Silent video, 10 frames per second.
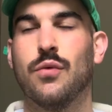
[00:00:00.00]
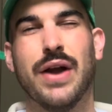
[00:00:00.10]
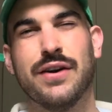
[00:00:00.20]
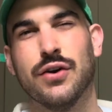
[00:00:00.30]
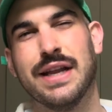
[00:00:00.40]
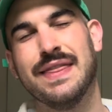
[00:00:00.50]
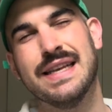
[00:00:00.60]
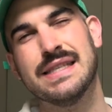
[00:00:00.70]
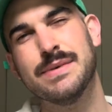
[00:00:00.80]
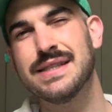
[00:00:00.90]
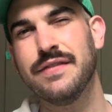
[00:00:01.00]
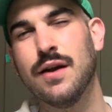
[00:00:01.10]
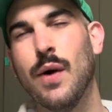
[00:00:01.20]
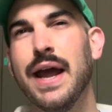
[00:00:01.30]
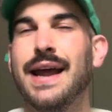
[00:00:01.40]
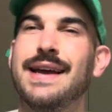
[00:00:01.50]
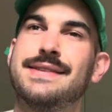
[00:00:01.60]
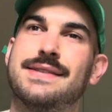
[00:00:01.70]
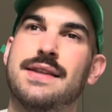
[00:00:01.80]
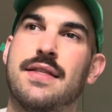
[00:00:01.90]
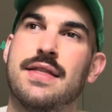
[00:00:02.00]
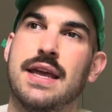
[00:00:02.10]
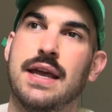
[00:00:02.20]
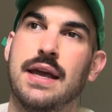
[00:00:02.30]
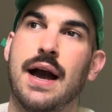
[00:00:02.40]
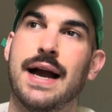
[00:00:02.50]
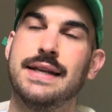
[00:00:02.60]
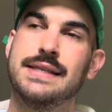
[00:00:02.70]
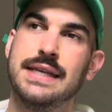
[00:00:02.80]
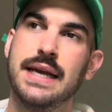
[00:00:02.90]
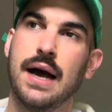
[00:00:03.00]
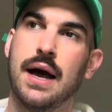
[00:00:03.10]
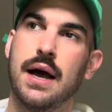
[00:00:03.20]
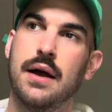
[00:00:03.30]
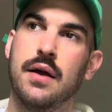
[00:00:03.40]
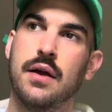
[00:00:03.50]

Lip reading: rendered in this specific way is the idea